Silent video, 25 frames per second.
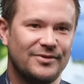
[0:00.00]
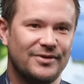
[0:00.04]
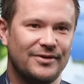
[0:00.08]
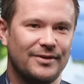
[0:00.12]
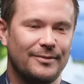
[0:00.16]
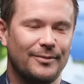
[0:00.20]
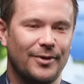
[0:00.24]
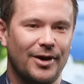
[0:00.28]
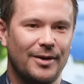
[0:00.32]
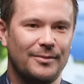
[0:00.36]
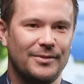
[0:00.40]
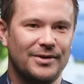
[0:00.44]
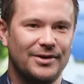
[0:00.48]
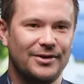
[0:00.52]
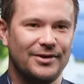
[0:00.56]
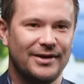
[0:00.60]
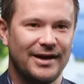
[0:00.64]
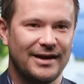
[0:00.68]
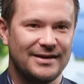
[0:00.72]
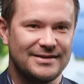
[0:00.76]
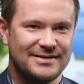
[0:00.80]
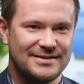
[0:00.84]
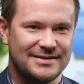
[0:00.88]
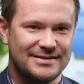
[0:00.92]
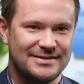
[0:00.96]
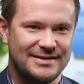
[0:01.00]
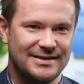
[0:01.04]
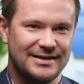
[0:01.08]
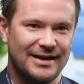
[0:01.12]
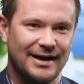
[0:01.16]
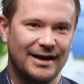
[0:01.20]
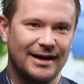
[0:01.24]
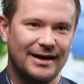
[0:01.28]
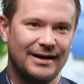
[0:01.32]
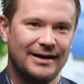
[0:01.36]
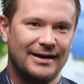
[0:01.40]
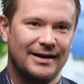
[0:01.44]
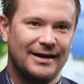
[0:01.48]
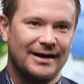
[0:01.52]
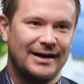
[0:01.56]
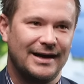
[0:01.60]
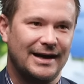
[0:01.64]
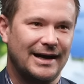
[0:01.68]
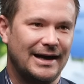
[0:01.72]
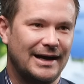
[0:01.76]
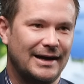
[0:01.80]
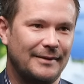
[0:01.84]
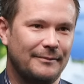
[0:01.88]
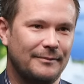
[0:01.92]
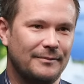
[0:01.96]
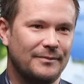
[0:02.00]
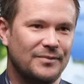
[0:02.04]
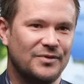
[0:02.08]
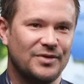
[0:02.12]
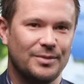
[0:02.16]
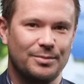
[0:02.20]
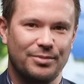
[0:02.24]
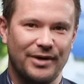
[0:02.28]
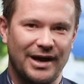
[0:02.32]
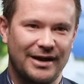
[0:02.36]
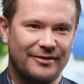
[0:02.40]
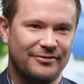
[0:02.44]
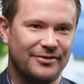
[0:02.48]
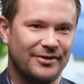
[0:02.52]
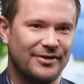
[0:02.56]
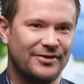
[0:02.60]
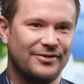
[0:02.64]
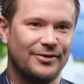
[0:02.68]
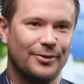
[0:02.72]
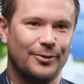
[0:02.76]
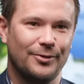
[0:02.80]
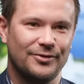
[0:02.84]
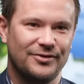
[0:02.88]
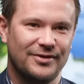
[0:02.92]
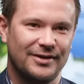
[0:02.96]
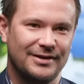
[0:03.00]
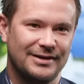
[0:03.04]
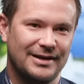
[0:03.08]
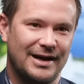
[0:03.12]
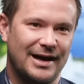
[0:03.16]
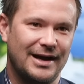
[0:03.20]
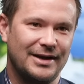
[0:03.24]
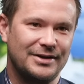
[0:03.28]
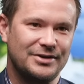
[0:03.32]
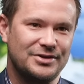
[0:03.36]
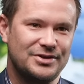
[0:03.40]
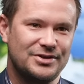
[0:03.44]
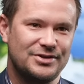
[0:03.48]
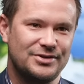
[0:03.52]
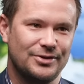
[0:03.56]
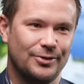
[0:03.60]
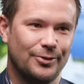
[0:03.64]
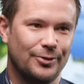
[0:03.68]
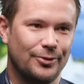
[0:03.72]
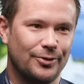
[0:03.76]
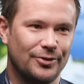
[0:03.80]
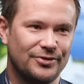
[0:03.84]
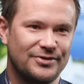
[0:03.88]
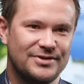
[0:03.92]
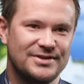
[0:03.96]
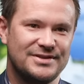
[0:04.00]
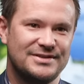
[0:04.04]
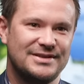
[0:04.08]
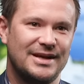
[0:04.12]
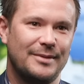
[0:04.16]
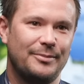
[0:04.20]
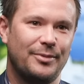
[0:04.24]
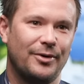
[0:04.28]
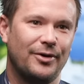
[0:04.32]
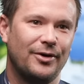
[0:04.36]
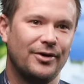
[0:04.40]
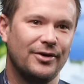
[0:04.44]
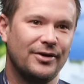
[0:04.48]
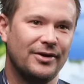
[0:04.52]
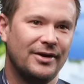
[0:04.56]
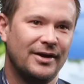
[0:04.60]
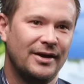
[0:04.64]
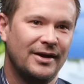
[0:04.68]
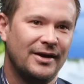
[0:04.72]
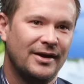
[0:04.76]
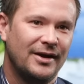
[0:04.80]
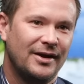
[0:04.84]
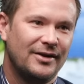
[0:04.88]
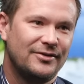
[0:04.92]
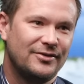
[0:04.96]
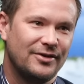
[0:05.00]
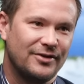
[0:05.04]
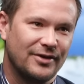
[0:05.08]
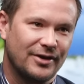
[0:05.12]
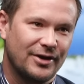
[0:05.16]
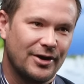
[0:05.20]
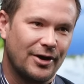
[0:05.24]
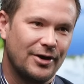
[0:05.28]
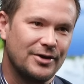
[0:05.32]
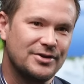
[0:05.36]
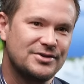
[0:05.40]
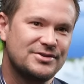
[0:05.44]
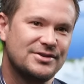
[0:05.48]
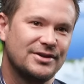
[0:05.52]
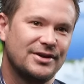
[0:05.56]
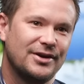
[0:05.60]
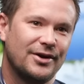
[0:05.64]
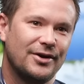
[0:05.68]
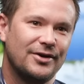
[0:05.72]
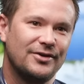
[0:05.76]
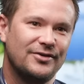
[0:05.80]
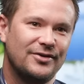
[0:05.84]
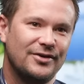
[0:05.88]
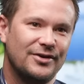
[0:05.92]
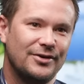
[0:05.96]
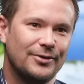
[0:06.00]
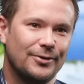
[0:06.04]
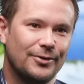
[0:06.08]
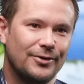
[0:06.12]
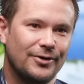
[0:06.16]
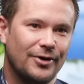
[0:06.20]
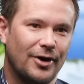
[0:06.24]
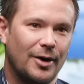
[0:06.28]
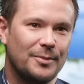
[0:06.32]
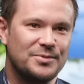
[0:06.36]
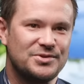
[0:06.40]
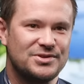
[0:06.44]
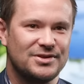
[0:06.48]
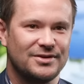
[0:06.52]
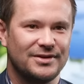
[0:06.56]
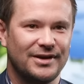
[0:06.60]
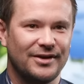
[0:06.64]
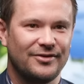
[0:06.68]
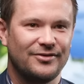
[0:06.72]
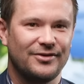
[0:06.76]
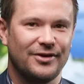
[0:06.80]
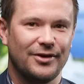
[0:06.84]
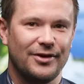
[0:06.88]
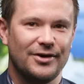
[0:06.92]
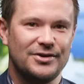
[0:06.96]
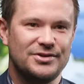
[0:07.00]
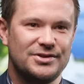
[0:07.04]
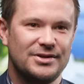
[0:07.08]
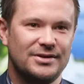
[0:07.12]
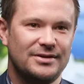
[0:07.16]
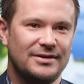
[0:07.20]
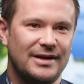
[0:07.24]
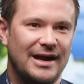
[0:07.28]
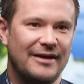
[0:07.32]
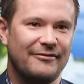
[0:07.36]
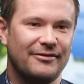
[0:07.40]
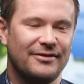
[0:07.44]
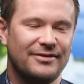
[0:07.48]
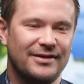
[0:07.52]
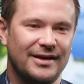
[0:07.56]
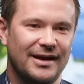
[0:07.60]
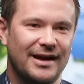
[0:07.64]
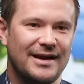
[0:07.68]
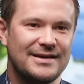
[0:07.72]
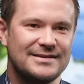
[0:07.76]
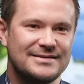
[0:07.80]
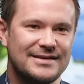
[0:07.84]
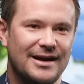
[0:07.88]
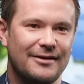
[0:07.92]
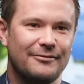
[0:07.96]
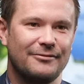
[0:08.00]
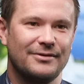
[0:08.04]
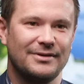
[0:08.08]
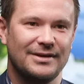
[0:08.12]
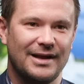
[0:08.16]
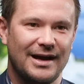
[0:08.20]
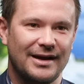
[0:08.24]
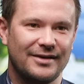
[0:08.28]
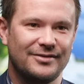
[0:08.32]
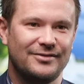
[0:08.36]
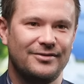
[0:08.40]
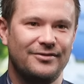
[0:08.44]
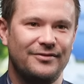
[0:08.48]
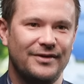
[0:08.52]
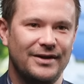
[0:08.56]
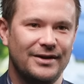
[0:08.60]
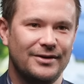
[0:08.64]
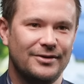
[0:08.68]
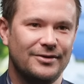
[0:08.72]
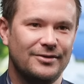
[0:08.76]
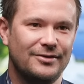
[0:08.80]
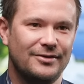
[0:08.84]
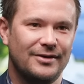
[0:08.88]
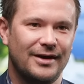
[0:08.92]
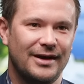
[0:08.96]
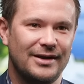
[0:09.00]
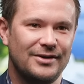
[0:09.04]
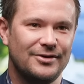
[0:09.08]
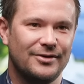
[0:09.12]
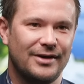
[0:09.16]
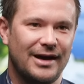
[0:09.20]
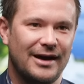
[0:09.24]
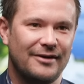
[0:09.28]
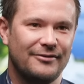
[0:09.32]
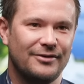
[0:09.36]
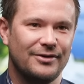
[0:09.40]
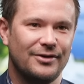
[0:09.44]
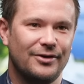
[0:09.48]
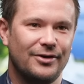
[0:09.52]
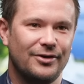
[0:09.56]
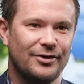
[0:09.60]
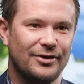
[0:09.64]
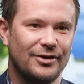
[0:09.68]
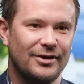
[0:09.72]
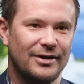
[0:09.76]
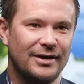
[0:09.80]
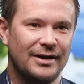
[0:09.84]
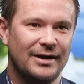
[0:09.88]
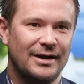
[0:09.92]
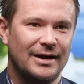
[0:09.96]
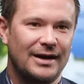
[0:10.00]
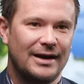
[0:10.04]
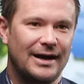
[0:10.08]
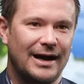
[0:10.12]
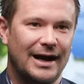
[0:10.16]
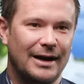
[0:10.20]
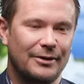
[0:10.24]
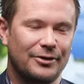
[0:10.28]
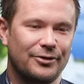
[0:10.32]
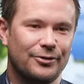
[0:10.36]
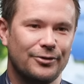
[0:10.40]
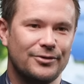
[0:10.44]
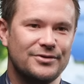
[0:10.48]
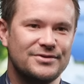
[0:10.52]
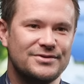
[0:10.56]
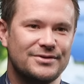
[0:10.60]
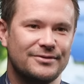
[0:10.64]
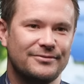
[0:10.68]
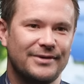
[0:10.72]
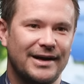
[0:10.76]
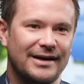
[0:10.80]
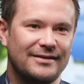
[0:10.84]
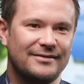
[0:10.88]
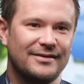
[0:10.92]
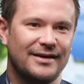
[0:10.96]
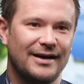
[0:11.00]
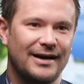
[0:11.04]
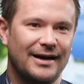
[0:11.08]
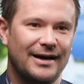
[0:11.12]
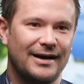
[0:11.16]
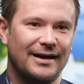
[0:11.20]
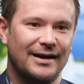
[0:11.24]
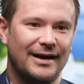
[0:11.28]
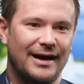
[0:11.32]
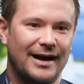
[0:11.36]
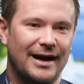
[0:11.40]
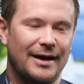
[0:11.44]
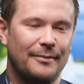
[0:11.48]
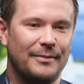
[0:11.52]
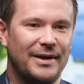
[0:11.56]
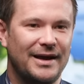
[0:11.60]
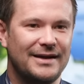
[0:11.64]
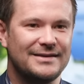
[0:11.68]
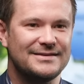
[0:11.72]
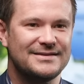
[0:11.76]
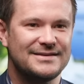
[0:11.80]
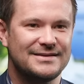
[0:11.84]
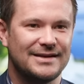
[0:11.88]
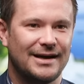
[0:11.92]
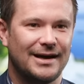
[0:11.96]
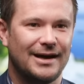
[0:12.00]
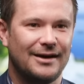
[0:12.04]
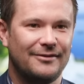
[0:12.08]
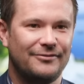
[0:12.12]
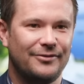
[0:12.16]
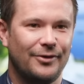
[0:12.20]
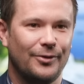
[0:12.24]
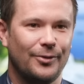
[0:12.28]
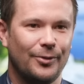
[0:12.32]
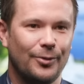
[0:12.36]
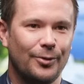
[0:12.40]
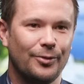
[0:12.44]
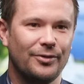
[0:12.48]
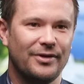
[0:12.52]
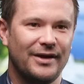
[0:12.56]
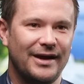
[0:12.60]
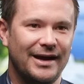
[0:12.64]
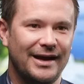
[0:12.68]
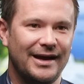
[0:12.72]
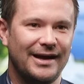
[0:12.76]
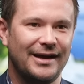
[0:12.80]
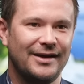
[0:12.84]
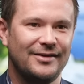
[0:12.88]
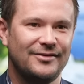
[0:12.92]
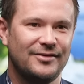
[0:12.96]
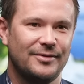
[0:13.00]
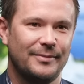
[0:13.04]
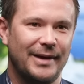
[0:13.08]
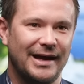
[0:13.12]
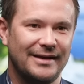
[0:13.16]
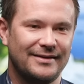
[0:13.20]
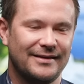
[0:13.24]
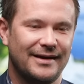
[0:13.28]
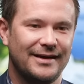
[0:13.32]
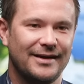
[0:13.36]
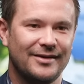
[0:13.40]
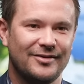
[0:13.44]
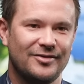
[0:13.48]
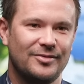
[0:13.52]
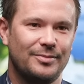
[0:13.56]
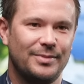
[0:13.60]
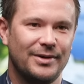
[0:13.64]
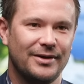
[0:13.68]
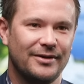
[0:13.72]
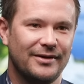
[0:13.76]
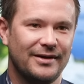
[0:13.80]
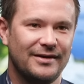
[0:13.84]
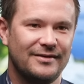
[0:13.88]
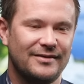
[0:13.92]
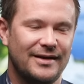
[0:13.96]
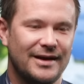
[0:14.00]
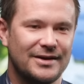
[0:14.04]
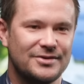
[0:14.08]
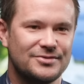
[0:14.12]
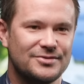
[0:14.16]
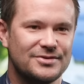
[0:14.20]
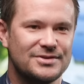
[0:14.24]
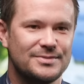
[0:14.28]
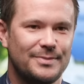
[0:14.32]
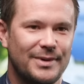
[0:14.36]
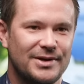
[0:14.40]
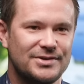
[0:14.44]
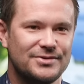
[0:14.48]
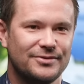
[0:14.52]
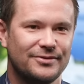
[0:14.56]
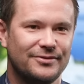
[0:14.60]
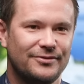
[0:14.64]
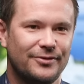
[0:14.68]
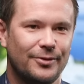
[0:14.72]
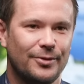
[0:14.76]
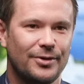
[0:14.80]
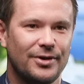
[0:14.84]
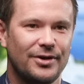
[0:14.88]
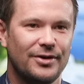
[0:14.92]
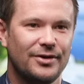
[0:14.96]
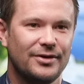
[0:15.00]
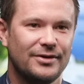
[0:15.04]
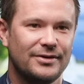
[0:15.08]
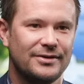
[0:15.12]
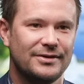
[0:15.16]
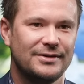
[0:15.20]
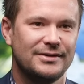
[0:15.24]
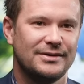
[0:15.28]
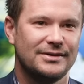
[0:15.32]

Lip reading: to the moment you get to dinner, to breakfast or to lunch, or to step on to the coach to go to your optional excursion, everything has that relaxed feel, and your Avalon cruise director and staff are all there to make that experience extra special for you.